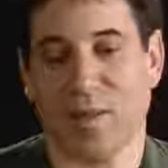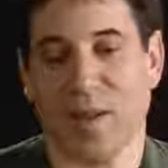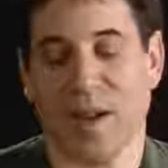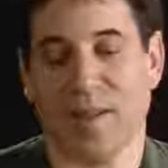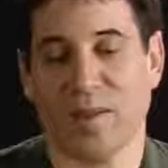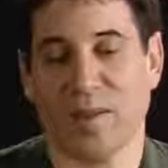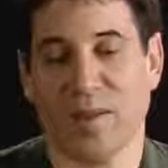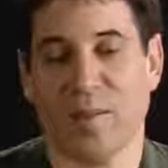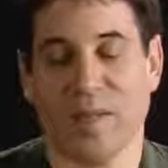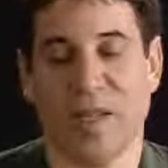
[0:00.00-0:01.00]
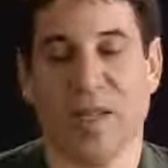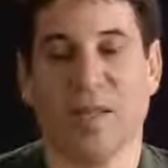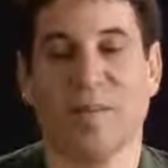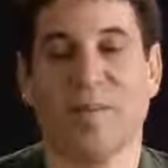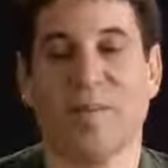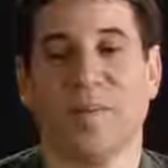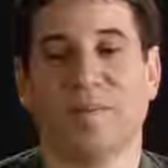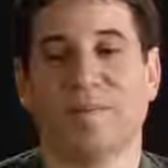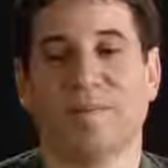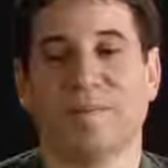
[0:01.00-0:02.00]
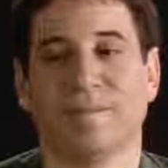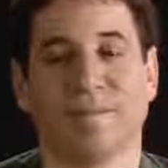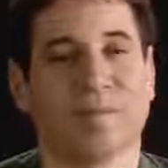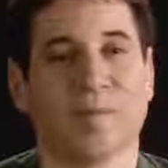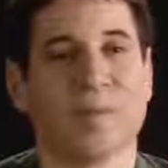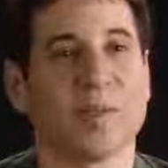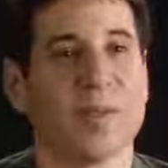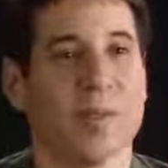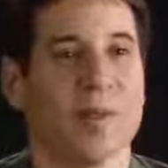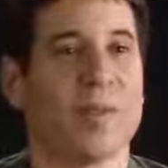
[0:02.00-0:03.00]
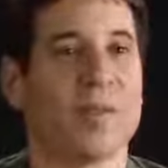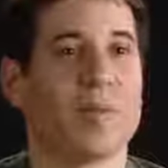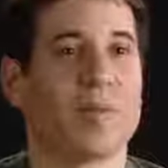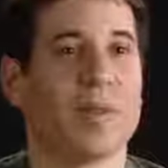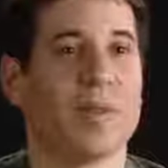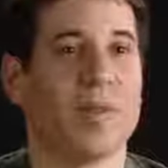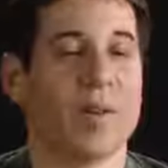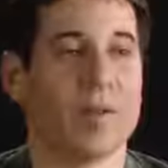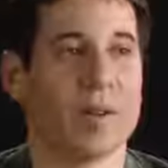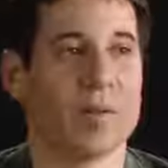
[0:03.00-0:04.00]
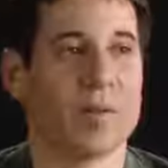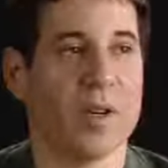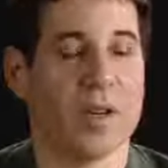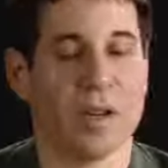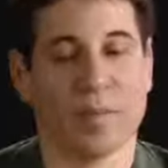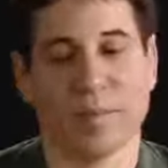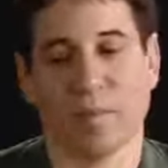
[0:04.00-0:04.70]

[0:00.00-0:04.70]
trying to imitate whoever I was reading.